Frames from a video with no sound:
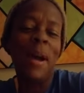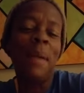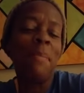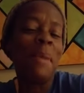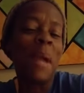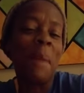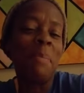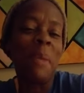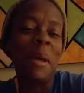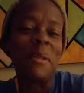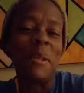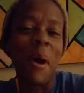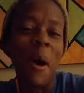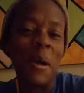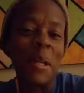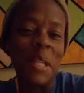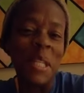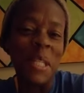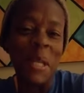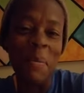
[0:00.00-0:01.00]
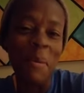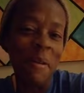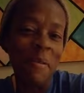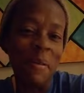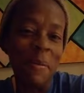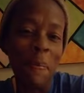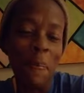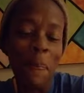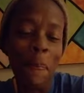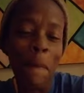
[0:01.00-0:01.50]
I mean, I'm not talking to some of
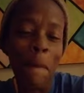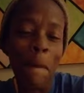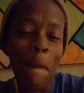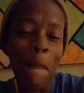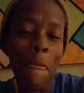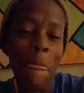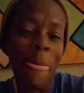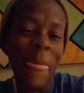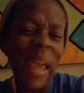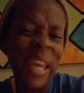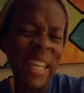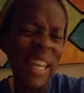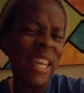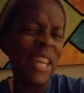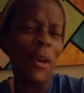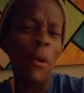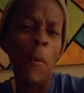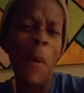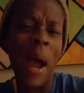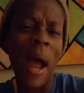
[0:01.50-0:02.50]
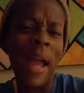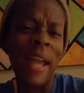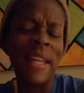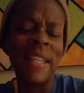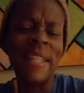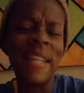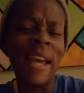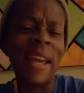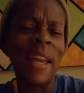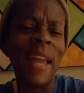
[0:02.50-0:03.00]
them, and they didn't why.
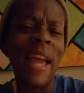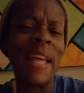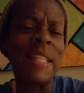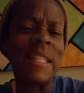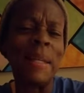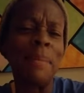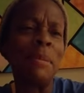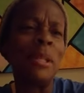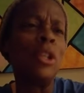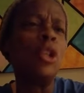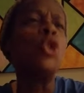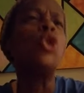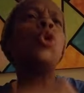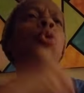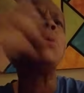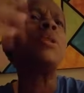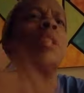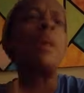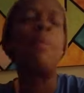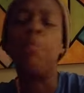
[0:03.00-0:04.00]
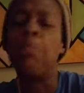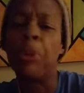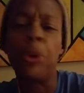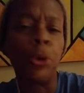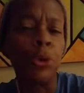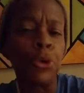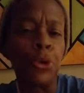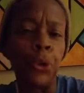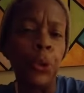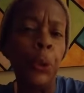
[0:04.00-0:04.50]
It's not. It has something to do with something
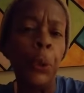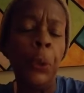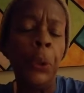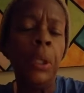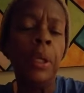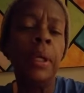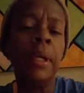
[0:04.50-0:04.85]
personal.